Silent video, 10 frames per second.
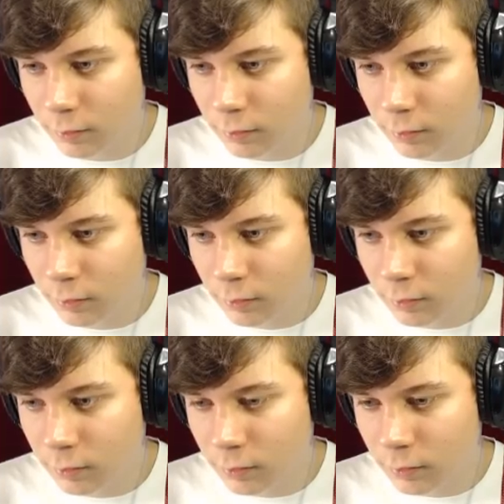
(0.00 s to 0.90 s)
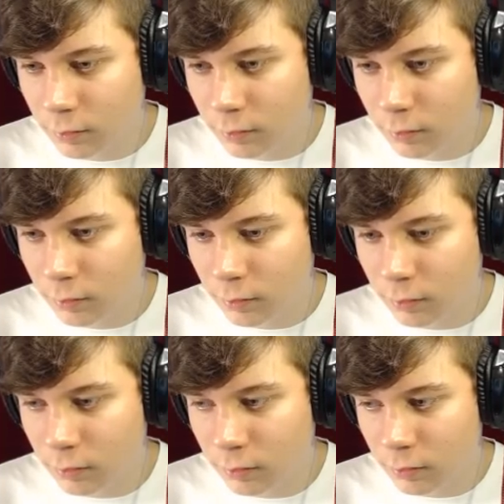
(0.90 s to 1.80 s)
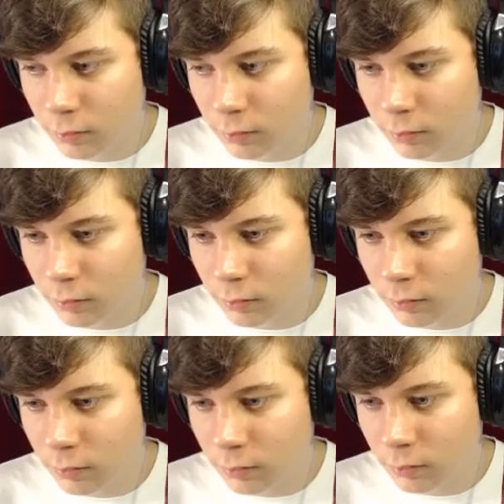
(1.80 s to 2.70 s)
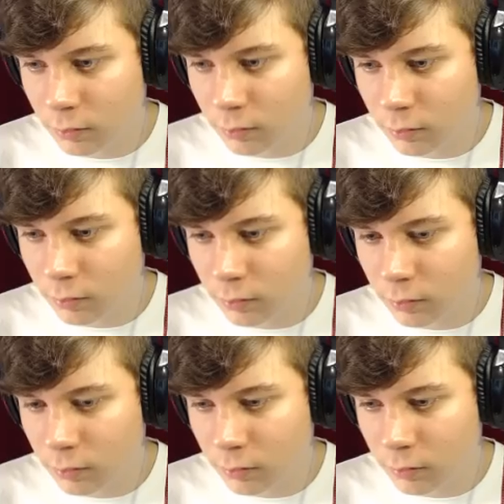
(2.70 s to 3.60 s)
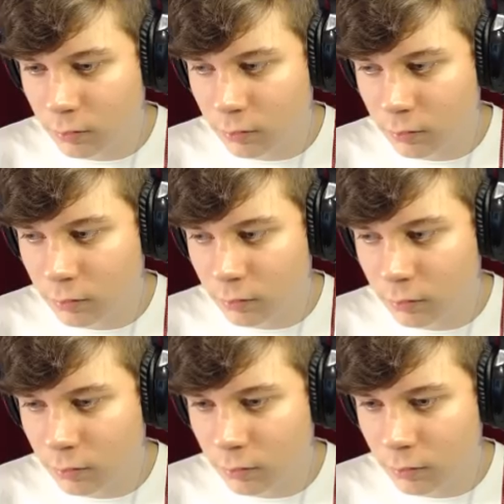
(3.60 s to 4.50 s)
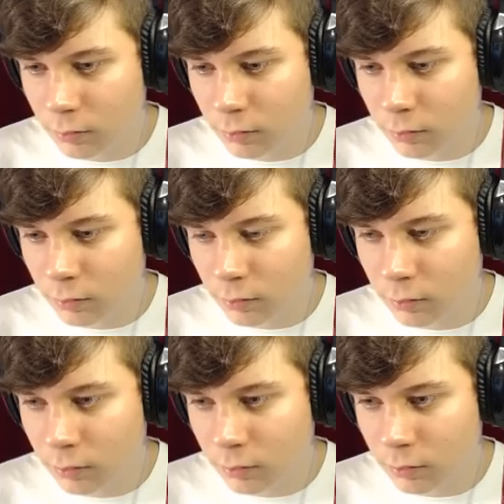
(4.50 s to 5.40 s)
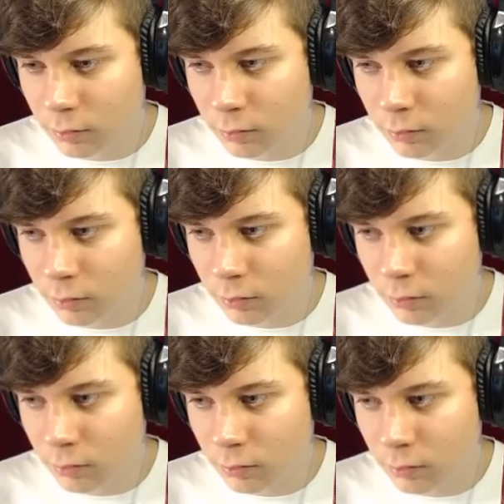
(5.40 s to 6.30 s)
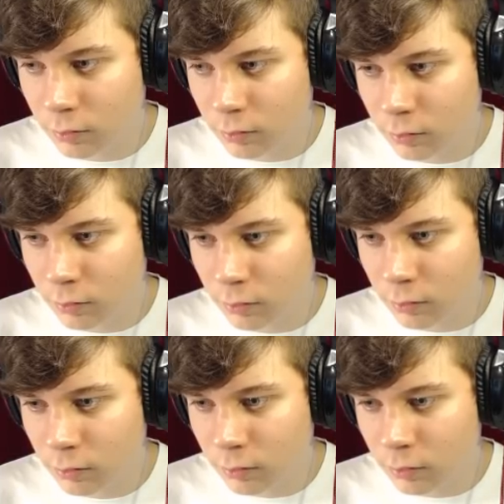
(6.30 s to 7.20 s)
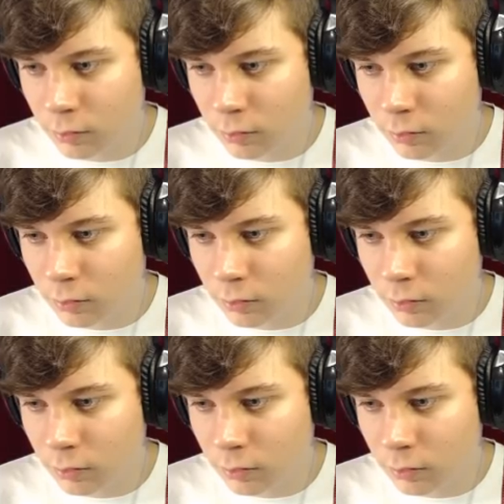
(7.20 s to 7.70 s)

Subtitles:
(no one is talking)